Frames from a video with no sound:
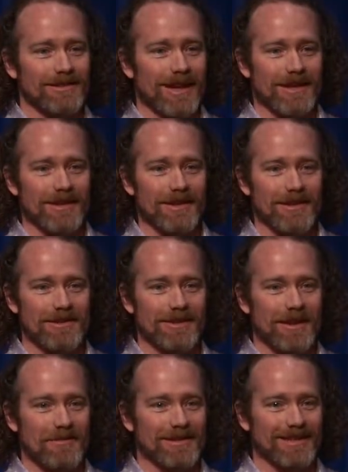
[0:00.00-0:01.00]
End of the year's
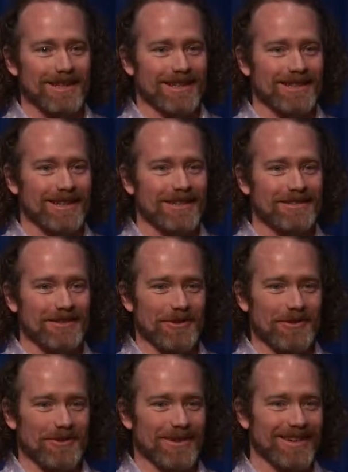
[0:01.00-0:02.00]
coming tick, tick.
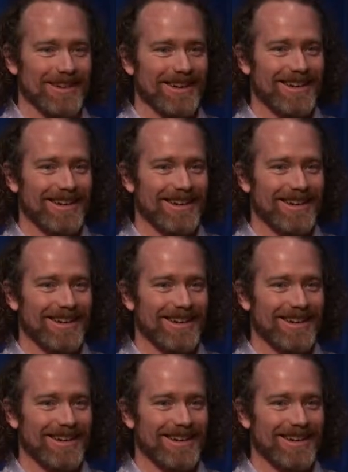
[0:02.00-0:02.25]
So,